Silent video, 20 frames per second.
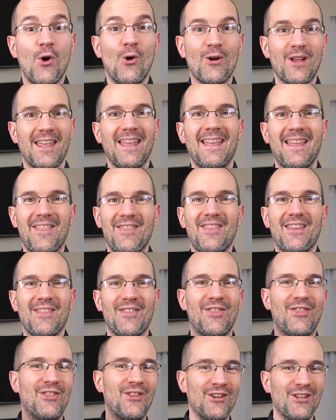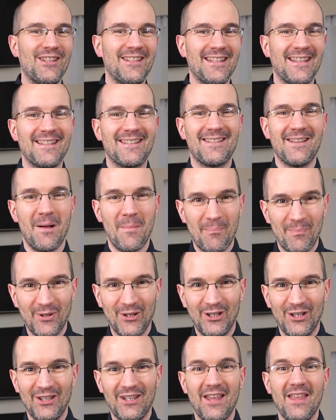Okay, the third
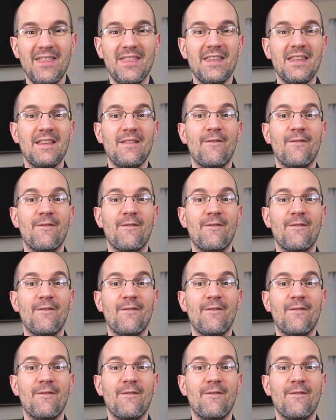example, the